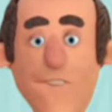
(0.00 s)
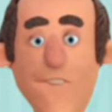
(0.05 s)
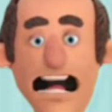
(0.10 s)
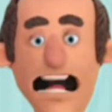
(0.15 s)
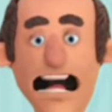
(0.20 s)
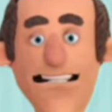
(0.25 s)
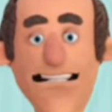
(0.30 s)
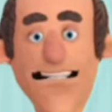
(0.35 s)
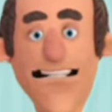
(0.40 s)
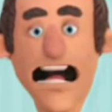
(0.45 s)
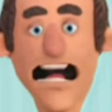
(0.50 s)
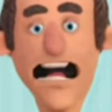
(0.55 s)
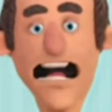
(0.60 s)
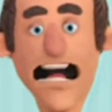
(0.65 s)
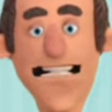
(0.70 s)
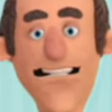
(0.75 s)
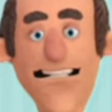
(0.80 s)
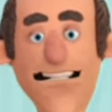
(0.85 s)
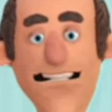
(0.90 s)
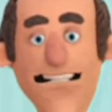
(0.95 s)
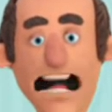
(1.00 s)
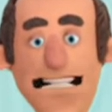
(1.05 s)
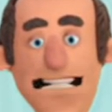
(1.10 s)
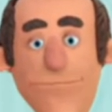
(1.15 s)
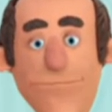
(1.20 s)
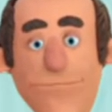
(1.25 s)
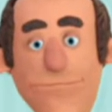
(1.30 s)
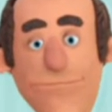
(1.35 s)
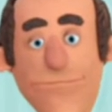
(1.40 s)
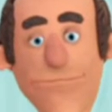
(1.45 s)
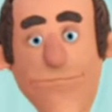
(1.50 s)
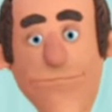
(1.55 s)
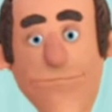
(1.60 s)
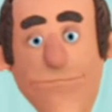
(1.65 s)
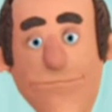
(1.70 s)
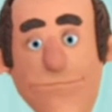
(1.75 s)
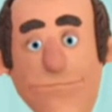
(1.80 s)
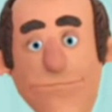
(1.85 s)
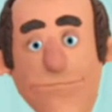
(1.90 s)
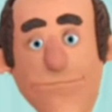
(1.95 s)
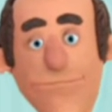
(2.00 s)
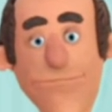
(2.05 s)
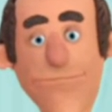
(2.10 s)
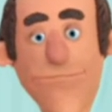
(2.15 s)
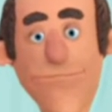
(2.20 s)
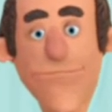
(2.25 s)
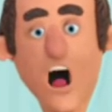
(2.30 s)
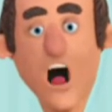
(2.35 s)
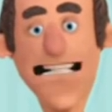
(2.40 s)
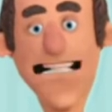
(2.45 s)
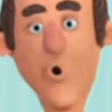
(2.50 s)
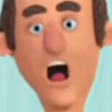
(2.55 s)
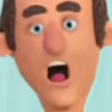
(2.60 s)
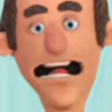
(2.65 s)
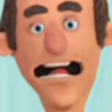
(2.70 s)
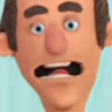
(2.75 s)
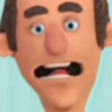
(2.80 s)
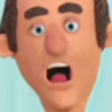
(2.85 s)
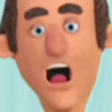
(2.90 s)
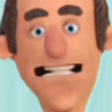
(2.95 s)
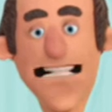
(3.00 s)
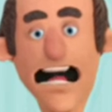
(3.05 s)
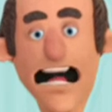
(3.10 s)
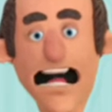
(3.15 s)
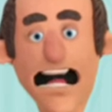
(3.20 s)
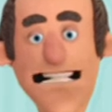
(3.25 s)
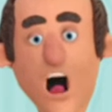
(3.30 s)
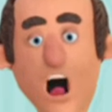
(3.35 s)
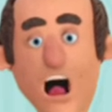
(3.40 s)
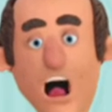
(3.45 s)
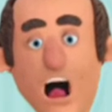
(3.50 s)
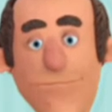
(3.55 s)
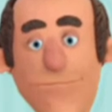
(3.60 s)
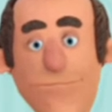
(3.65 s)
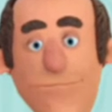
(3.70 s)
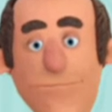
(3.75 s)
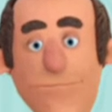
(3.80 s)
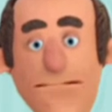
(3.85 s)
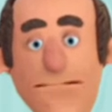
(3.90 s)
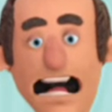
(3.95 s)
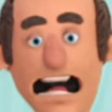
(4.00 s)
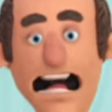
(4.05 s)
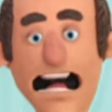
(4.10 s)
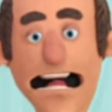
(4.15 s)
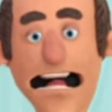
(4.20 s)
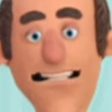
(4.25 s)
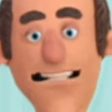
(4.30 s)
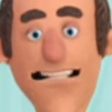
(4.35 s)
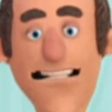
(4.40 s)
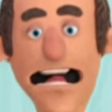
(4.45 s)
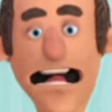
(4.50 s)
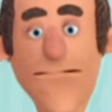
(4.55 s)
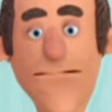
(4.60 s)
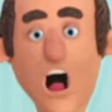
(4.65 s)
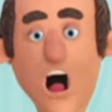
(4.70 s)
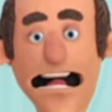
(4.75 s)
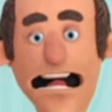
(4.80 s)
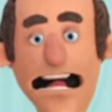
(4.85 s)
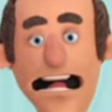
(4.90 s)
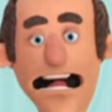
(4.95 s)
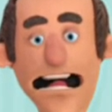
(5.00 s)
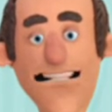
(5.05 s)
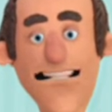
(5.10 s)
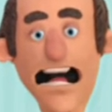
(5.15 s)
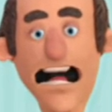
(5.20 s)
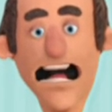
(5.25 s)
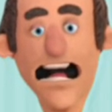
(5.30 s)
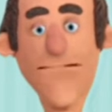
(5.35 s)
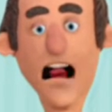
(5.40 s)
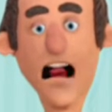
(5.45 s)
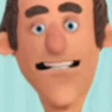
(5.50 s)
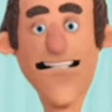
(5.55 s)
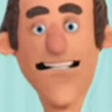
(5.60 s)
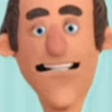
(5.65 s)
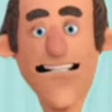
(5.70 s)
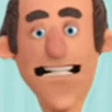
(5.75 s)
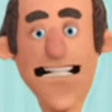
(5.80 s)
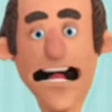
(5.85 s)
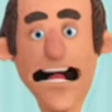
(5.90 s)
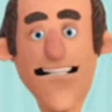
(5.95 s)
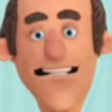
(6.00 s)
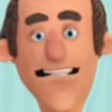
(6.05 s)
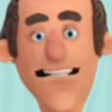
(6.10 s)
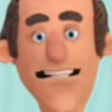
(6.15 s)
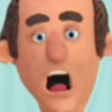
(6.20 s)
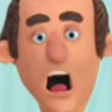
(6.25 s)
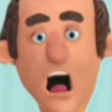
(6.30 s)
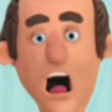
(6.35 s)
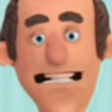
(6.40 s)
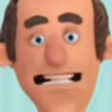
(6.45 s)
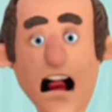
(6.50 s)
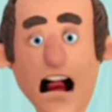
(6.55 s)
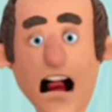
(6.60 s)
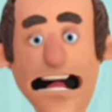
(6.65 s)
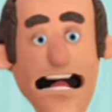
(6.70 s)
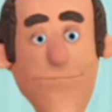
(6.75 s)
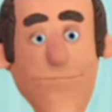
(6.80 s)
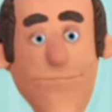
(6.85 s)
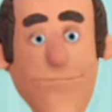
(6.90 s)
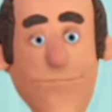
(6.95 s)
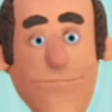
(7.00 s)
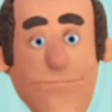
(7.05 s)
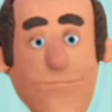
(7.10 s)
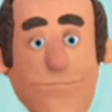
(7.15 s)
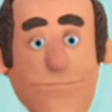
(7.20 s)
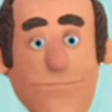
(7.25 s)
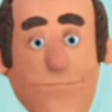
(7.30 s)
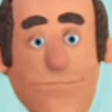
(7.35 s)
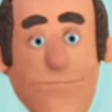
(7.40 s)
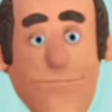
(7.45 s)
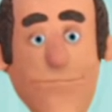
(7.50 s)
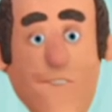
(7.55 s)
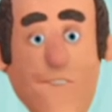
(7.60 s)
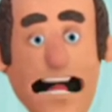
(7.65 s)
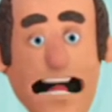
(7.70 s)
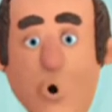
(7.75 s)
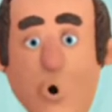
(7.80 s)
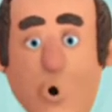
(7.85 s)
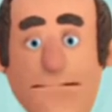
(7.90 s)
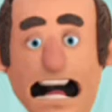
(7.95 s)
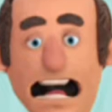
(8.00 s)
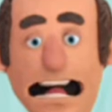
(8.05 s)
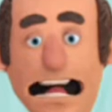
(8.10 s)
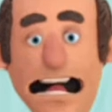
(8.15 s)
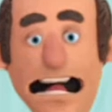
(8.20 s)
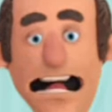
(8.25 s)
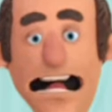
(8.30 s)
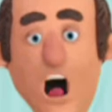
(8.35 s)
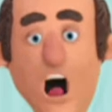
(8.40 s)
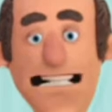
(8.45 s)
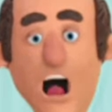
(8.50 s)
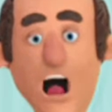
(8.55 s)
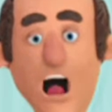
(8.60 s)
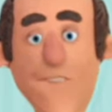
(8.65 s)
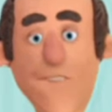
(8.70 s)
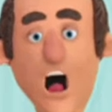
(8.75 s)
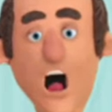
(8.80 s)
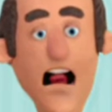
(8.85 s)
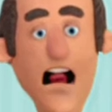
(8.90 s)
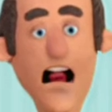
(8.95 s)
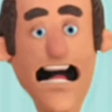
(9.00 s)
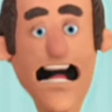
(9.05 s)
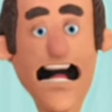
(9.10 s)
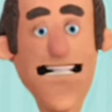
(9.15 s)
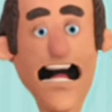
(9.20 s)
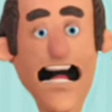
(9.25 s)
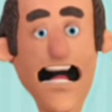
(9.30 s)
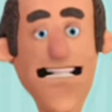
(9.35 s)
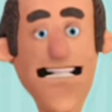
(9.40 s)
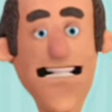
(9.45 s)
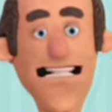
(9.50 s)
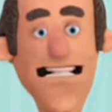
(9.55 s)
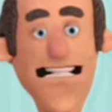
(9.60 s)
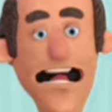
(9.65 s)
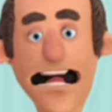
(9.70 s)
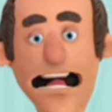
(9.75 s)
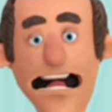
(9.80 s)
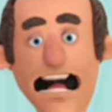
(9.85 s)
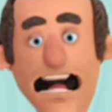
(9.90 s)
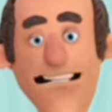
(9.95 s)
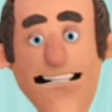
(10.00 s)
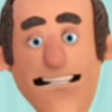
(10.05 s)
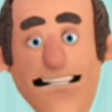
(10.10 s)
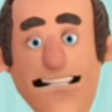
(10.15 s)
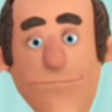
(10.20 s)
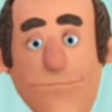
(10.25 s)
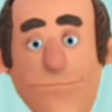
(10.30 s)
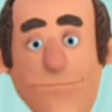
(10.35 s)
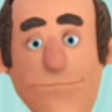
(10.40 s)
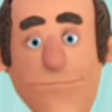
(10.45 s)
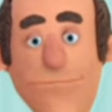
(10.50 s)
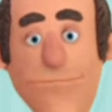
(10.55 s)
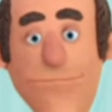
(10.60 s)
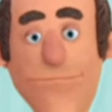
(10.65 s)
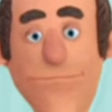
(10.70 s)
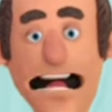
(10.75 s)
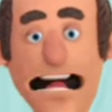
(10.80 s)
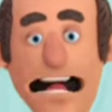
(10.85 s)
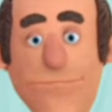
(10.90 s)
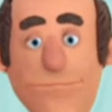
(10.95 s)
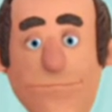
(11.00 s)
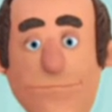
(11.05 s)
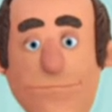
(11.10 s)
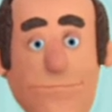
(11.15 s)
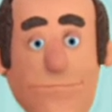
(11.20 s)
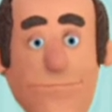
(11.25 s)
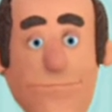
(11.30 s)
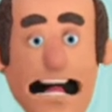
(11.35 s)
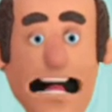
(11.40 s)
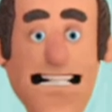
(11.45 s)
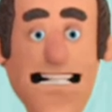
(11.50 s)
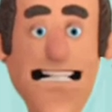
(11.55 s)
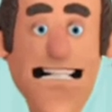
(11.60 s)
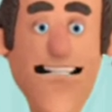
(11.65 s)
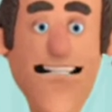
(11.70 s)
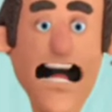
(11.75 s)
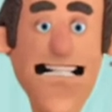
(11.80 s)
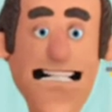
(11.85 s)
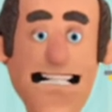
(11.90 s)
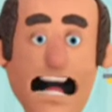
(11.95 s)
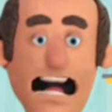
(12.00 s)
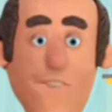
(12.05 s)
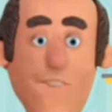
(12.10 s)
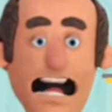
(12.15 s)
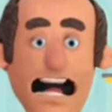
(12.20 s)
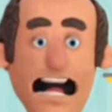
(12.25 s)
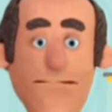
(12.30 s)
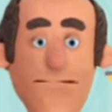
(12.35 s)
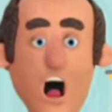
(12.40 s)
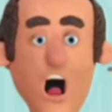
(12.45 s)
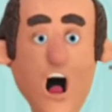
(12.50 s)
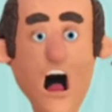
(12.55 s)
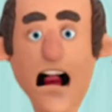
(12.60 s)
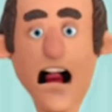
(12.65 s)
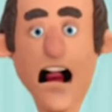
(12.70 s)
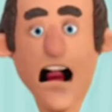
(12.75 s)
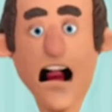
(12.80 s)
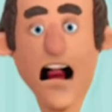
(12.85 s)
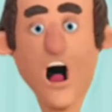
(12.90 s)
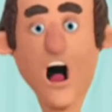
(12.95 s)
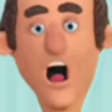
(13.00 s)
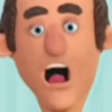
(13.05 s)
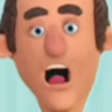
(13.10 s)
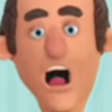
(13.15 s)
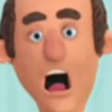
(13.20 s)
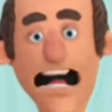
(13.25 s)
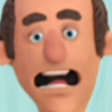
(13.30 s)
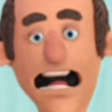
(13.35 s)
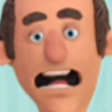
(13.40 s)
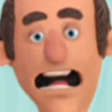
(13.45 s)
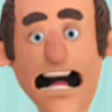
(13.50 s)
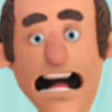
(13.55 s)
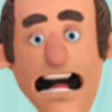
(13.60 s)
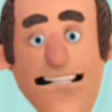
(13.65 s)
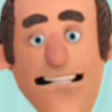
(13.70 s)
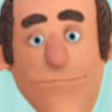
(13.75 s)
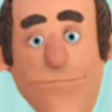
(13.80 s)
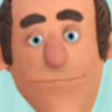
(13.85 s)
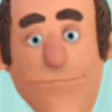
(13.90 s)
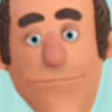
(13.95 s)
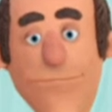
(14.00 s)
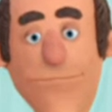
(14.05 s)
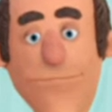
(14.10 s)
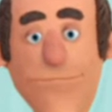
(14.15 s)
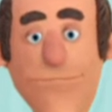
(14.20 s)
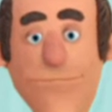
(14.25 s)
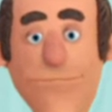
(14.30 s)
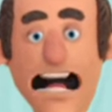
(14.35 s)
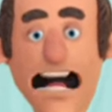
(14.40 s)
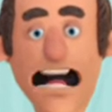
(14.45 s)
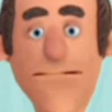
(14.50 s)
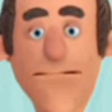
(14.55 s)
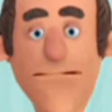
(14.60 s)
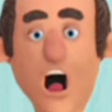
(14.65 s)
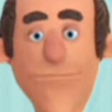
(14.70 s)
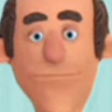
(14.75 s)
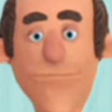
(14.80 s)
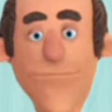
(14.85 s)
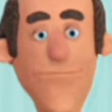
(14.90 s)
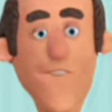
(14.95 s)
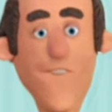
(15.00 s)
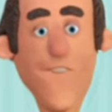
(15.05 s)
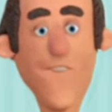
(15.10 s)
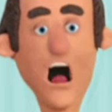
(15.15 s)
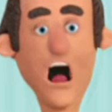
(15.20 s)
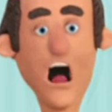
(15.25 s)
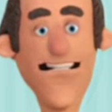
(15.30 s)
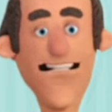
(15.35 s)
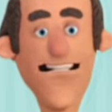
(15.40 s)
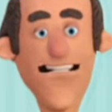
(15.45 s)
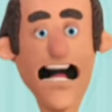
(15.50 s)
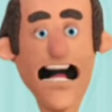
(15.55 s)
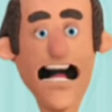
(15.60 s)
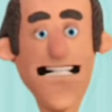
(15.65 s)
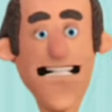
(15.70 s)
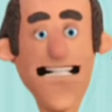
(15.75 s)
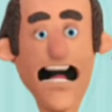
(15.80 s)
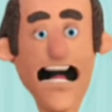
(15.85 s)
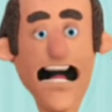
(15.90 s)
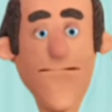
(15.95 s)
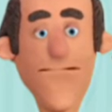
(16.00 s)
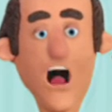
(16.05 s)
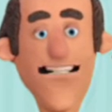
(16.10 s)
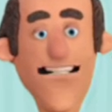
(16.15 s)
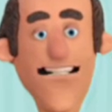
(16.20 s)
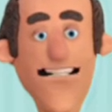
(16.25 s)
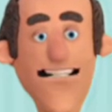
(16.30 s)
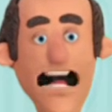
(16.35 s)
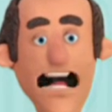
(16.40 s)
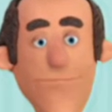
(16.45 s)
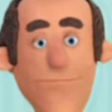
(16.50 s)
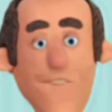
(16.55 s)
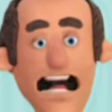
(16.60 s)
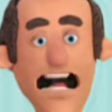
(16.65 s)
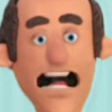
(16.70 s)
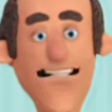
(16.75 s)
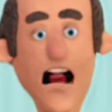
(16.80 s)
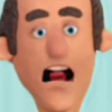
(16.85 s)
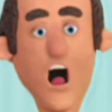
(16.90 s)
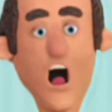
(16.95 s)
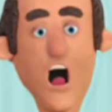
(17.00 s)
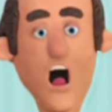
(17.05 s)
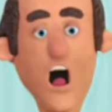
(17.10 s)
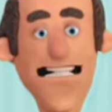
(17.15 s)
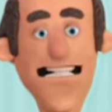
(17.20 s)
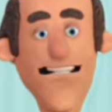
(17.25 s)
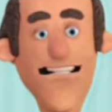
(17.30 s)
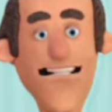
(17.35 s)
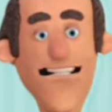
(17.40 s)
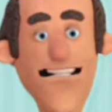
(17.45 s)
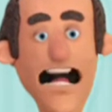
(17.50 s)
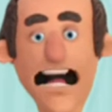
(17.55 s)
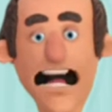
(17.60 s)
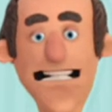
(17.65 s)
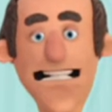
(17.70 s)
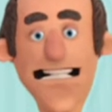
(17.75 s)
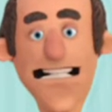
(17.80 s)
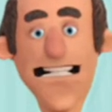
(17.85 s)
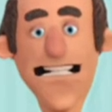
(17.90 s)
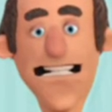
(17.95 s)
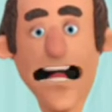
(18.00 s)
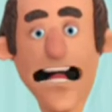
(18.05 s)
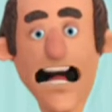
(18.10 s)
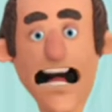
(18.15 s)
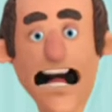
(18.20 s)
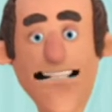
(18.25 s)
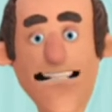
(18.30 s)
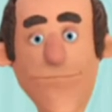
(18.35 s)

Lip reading: of fresh water to survive. Of the water on Earth, 97.5% is salt water. Of the remaining water, over 99% is in the form of underground water or ice. All told, less than 1% of fresh water is found in